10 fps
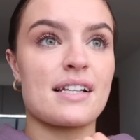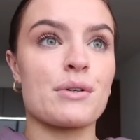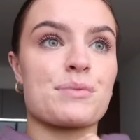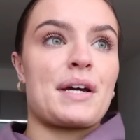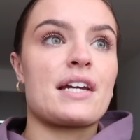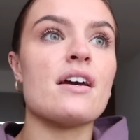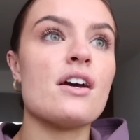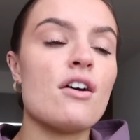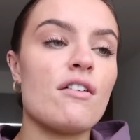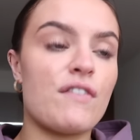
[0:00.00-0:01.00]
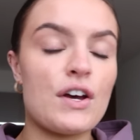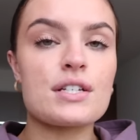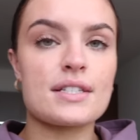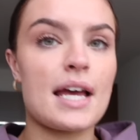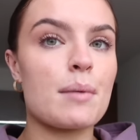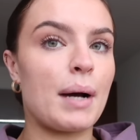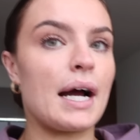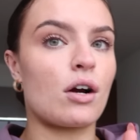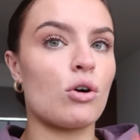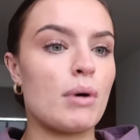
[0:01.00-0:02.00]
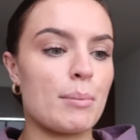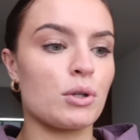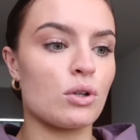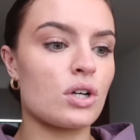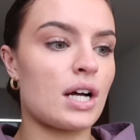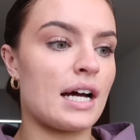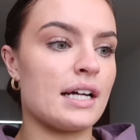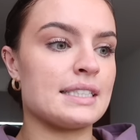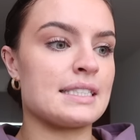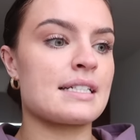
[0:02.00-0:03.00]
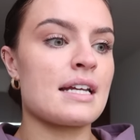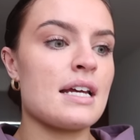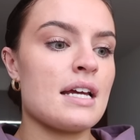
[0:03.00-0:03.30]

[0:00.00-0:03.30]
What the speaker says: That was my first day back on my bulk, and